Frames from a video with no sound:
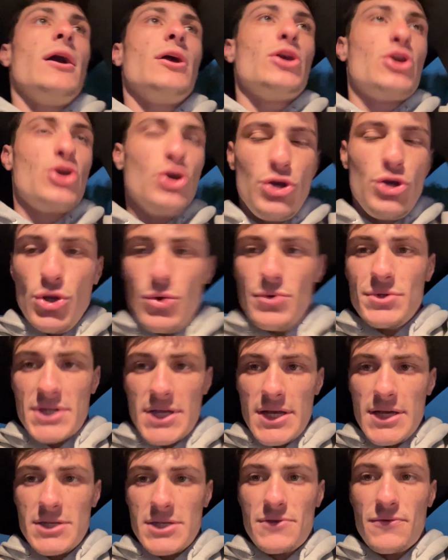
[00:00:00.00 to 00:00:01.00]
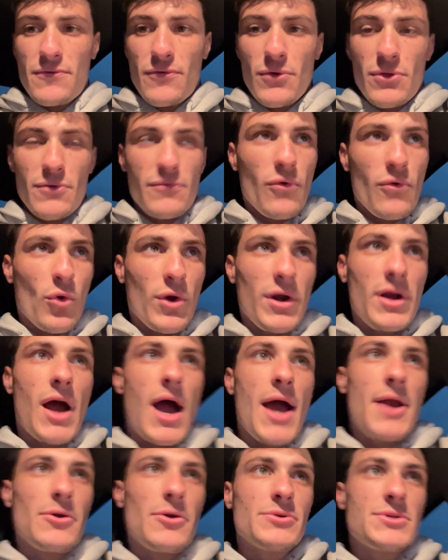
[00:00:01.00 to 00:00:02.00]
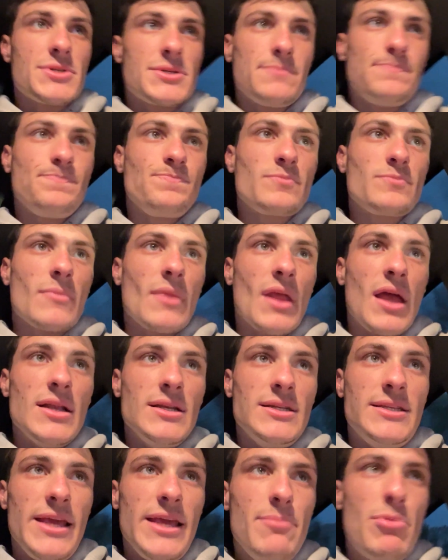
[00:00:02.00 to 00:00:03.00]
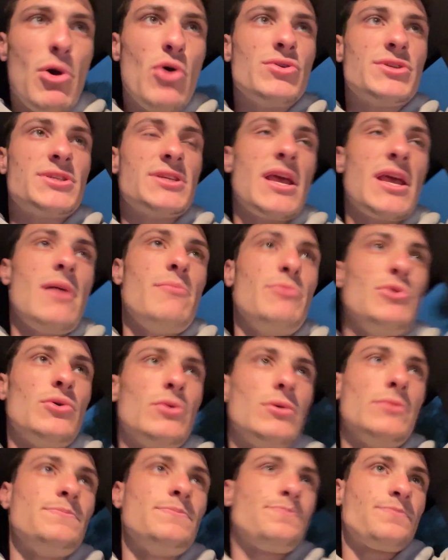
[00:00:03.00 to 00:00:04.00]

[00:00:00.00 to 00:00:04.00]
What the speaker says: good news is for the 49ers, Deebo Samuel